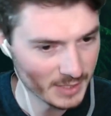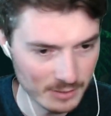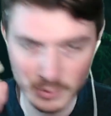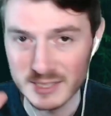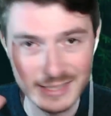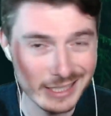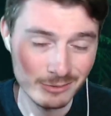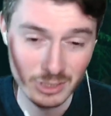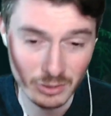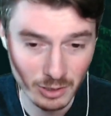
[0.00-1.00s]
Really sad with
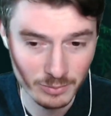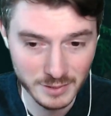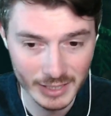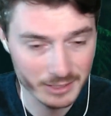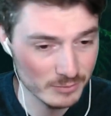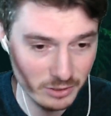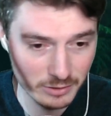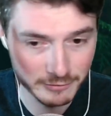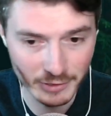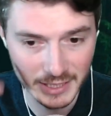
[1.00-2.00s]
the copyright. I'm sorry
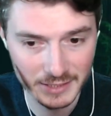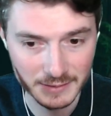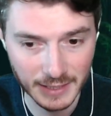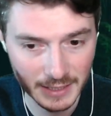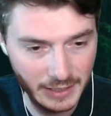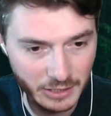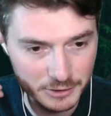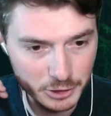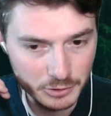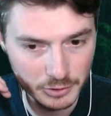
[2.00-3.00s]
for that, that I cannot
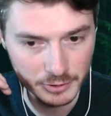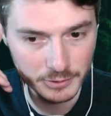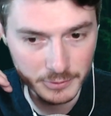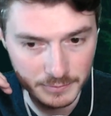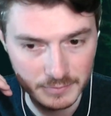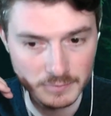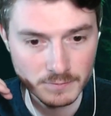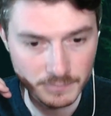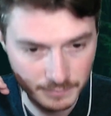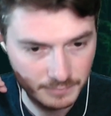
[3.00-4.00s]
show to you.
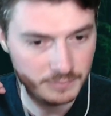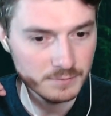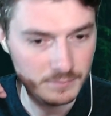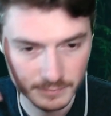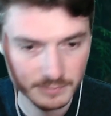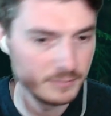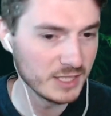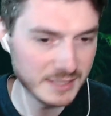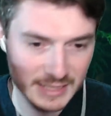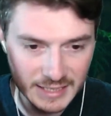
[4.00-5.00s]

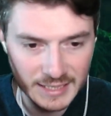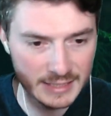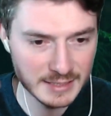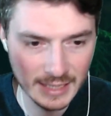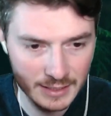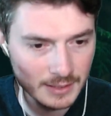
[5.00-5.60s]
Sita.